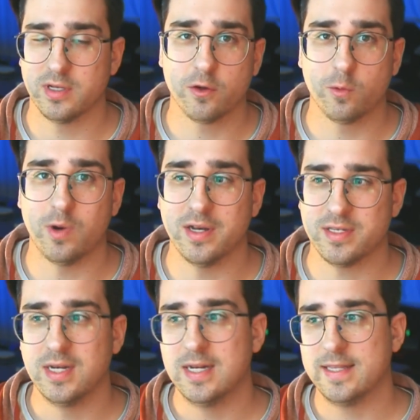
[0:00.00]

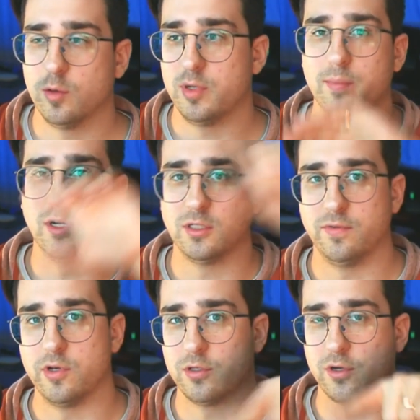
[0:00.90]
Otherwise, there'd be a bunch
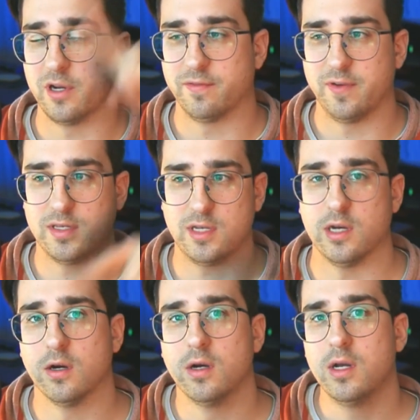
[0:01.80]
of user interface
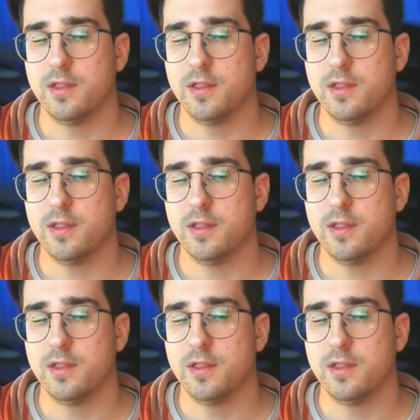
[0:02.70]
here